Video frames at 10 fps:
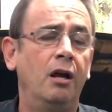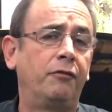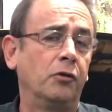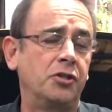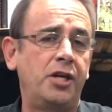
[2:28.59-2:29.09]
Of
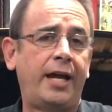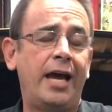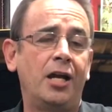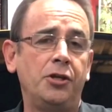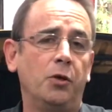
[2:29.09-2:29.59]
course, check
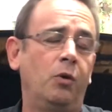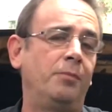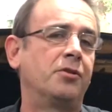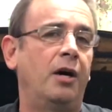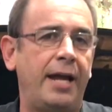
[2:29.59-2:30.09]
out our new
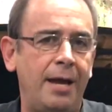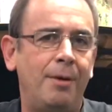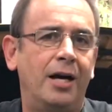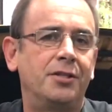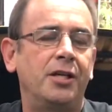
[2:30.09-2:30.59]
website, m
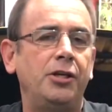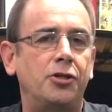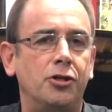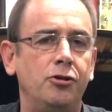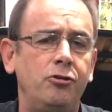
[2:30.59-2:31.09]
r t
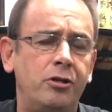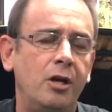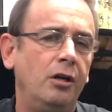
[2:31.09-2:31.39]
tuned